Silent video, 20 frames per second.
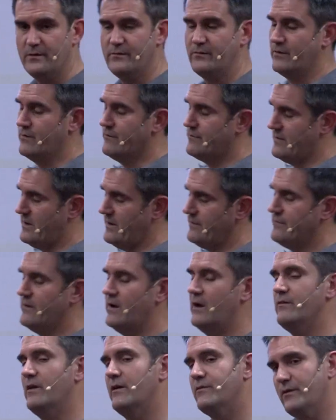If you've got
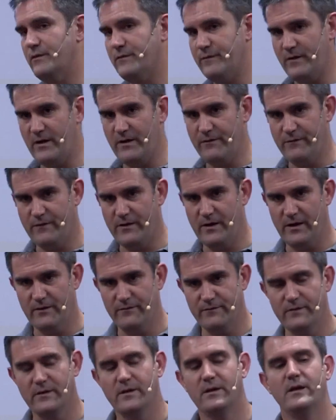5.5, you have to have
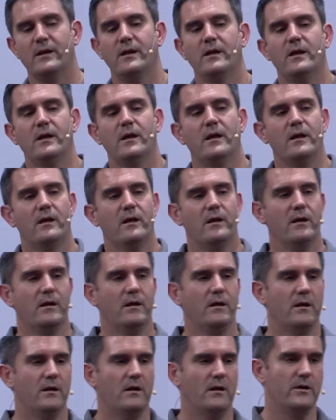5.5.
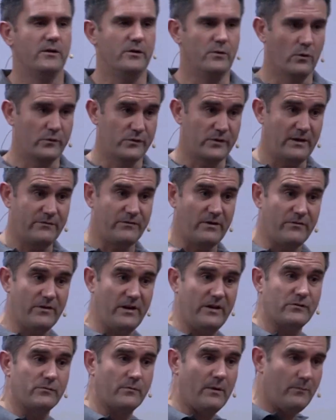You also have to have an
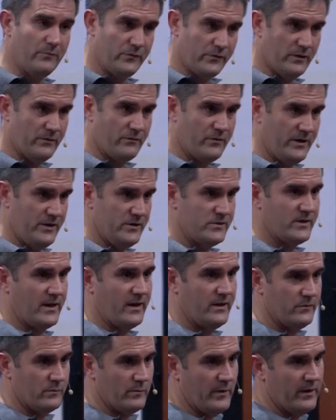SRM server at each
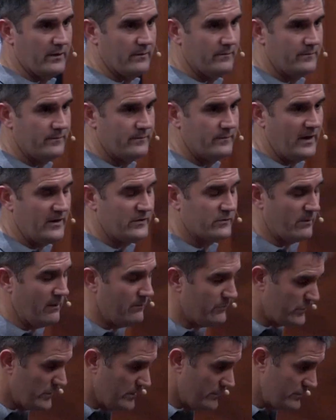site as well.
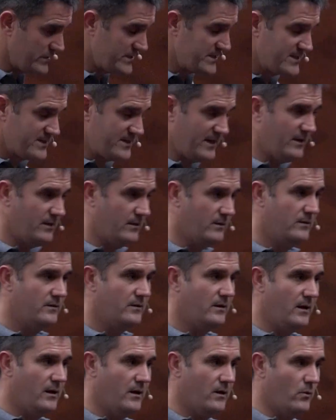SRM server is still
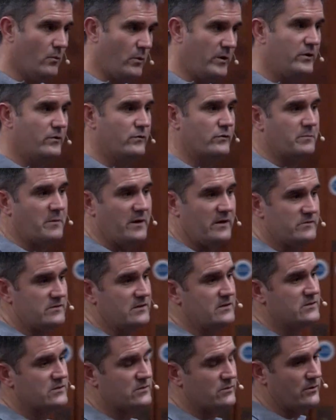a Windows-based
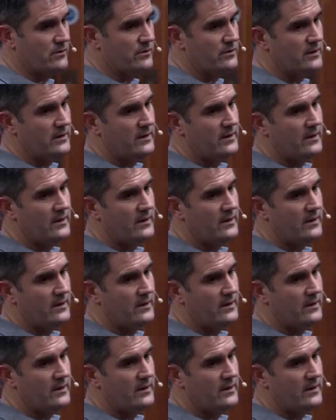install.